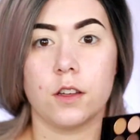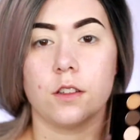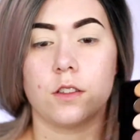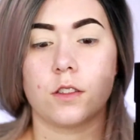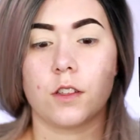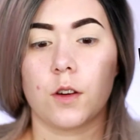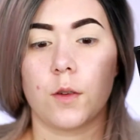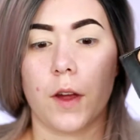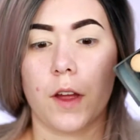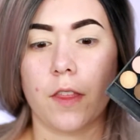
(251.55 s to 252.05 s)

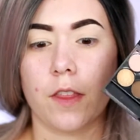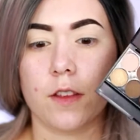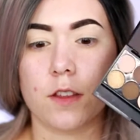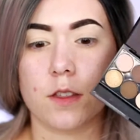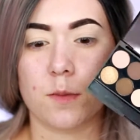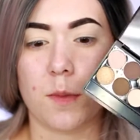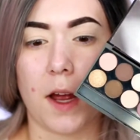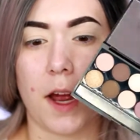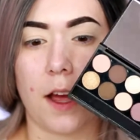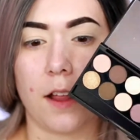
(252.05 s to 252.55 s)
So in
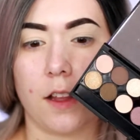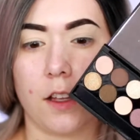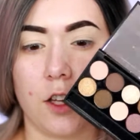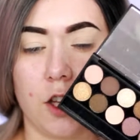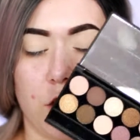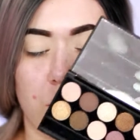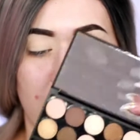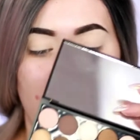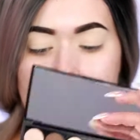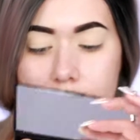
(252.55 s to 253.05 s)
this palette
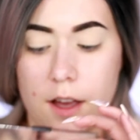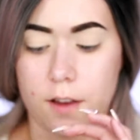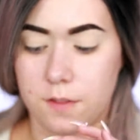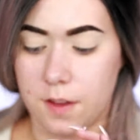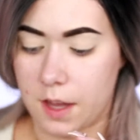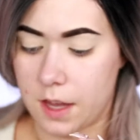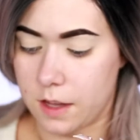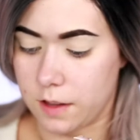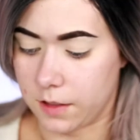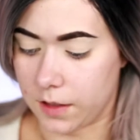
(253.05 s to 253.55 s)
you have
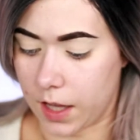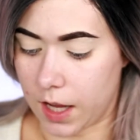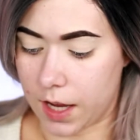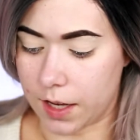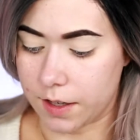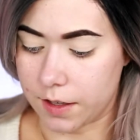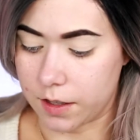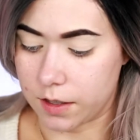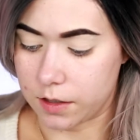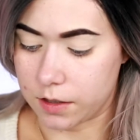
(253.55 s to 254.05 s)
a
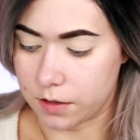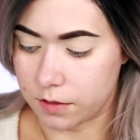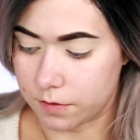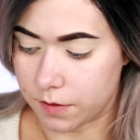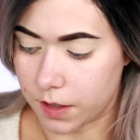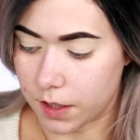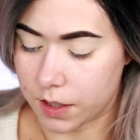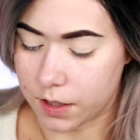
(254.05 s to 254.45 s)
lot of